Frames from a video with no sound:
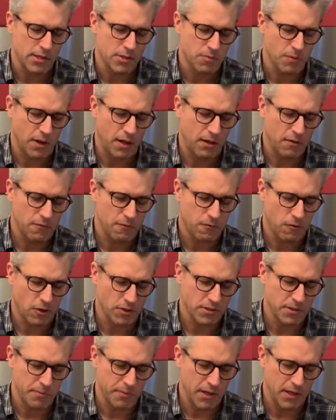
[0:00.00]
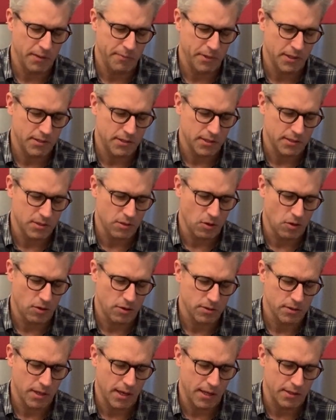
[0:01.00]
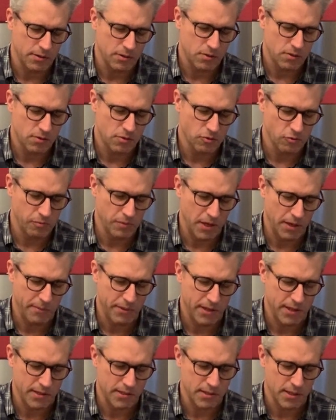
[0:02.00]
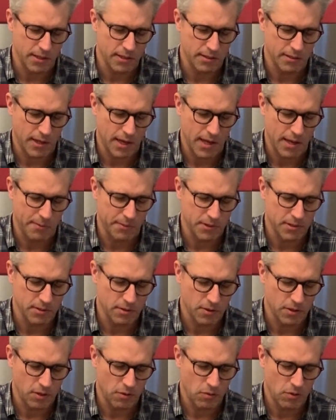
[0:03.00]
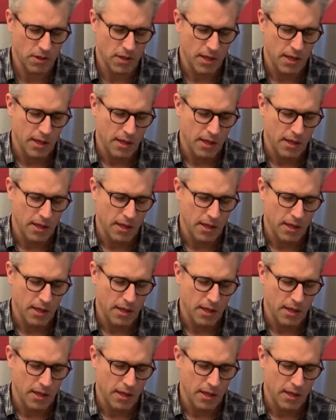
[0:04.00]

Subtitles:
well 40 millimeters long and 2 millimeters in diameter now.